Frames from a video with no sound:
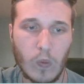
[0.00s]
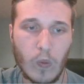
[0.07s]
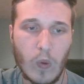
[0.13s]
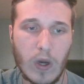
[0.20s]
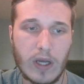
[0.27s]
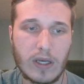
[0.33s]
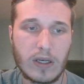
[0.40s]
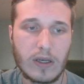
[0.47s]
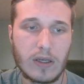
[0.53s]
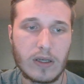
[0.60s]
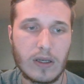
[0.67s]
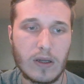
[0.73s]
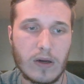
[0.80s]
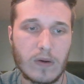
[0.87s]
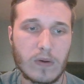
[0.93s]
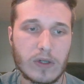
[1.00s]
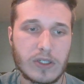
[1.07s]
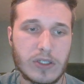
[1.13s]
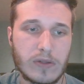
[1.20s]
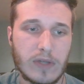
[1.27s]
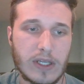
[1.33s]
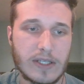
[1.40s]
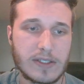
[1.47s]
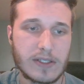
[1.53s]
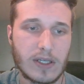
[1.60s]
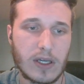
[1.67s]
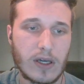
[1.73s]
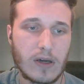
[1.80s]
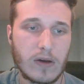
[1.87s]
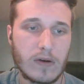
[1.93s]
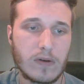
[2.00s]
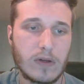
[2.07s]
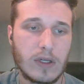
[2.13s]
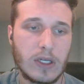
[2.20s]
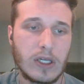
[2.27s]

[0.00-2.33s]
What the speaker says: 1 or 2 days ago.